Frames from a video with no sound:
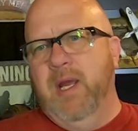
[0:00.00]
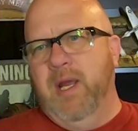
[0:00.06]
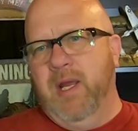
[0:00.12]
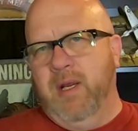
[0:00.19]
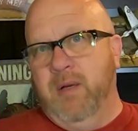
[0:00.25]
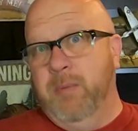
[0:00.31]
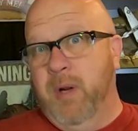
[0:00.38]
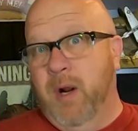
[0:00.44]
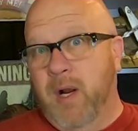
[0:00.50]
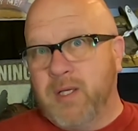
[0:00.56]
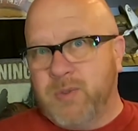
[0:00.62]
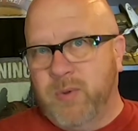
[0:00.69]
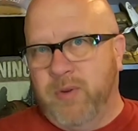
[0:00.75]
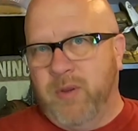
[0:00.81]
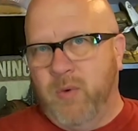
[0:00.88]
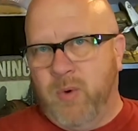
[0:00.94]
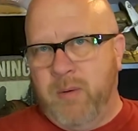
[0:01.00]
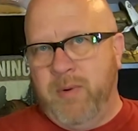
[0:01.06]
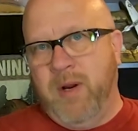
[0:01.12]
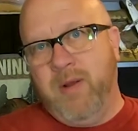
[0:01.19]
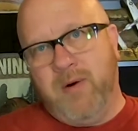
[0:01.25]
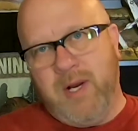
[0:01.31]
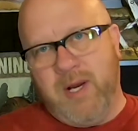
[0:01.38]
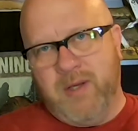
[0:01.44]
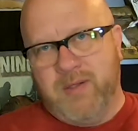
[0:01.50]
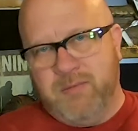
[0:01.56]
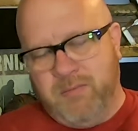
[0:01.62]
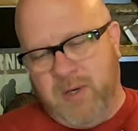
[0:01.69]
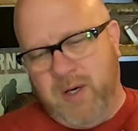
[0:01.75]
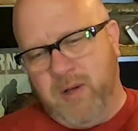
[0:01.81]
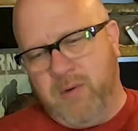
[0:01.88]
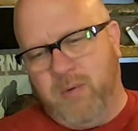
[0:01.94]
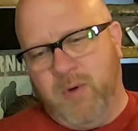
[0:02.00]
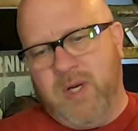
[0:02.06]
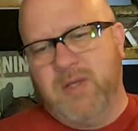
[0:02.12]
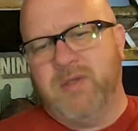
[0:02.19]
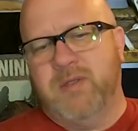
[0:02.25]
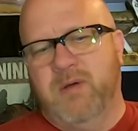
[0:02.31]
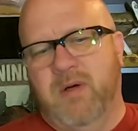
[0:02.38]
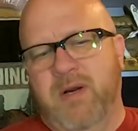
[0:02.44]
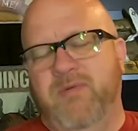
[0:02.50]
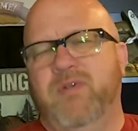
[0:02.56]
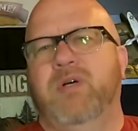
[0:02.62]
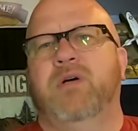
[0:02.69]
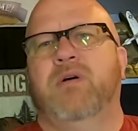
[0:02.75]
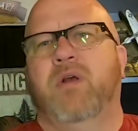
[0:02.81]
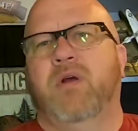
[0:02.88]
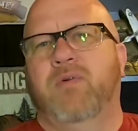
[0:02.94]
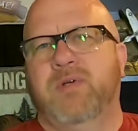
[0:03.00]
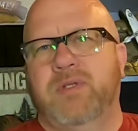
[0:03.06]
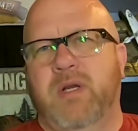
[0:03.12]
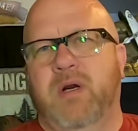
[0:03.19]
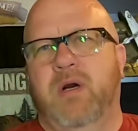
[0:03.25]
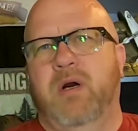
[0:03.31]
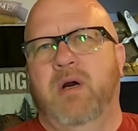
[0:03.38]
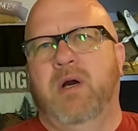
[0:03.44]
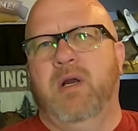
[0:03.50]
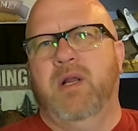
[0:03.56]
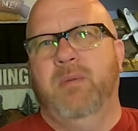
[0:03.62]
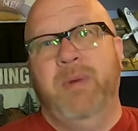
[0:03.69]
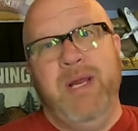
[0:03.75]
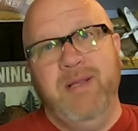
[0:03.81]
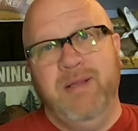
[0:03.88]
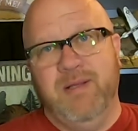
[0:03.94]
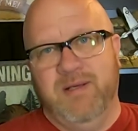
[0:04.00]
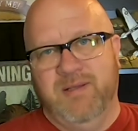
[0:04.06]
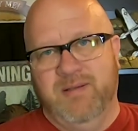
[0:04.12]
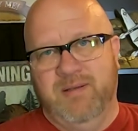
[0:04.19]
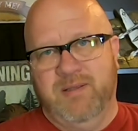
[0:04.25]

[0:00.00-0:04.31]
And to be honest with you, why my other row houses don't have junk all over, I got to paint this.